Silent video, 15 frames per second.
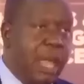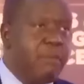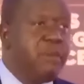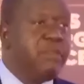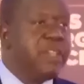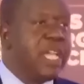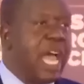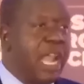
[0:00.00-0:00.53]
They are
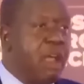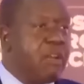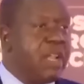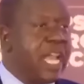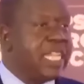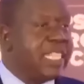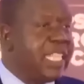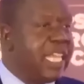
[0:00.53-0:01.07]
moving
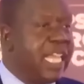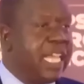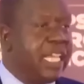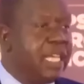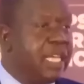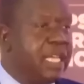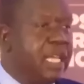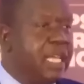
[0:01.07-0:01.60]
around and
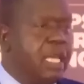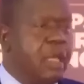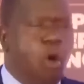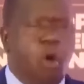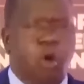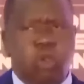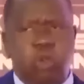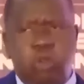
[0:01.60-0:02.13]
saying,
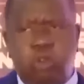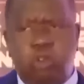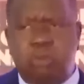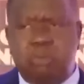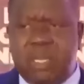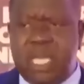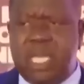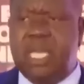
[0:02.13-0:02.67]
oh, you
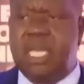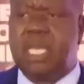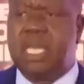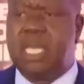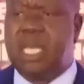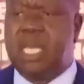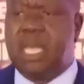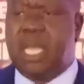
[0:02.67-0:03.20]
know me.
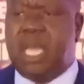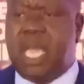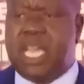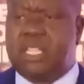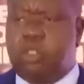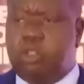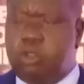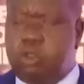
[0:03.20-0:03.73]

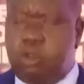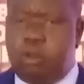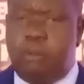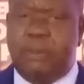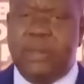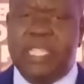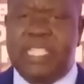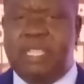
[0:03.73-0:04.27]
As you
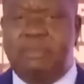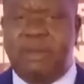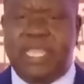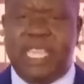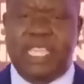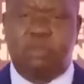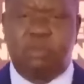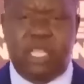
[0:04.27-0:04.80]
know, please
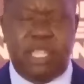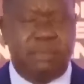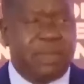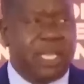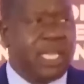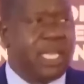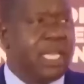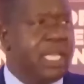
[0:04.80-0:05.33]
sympathize with
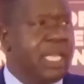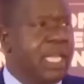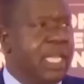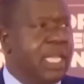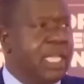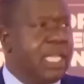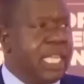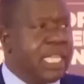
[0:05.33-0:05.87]
me.
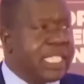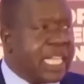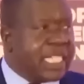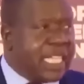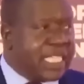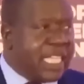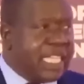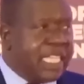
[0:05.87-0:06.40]
There is
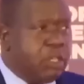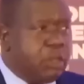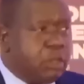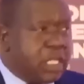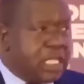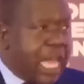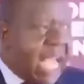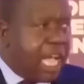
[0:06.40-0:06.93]
a
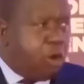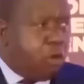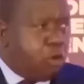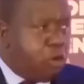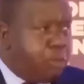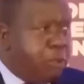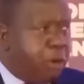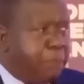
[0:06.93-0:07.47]
certain dark
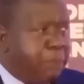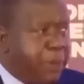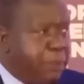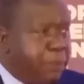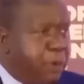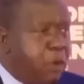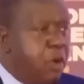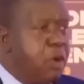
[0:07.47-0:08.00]
group of
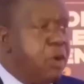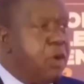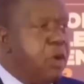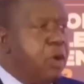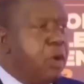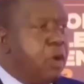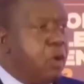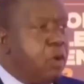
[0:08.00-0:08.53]
people
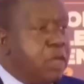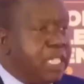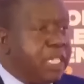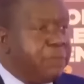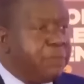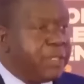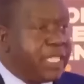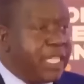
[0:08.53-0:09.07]

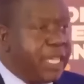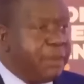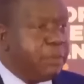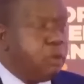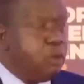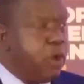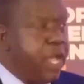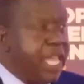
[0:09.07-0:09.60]
called Deep
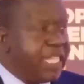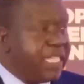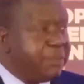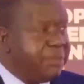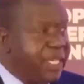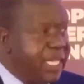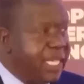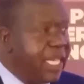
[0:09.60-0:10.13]
State who
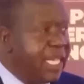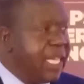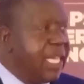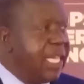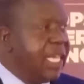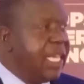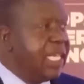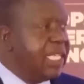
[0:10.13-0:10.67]
hate me.
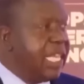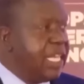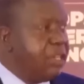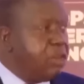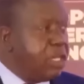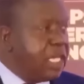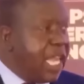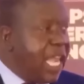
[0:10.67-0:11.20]
They
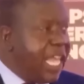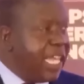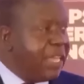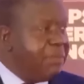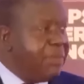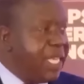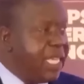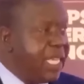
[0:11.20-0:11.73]
don't
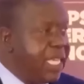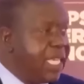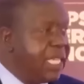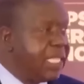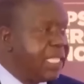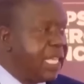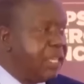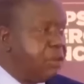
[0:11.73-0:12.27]
like me.
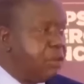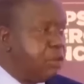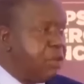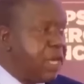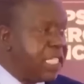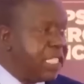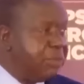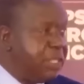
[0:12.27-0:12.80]
They
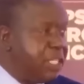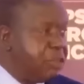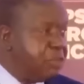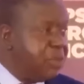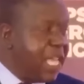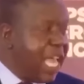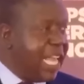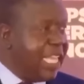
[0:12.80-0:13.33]
don't want me
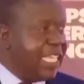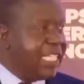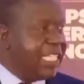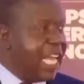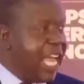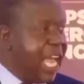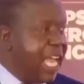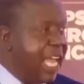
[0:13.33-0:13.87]
to be a
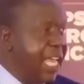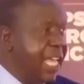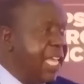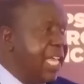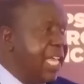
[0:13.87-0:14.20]
leader.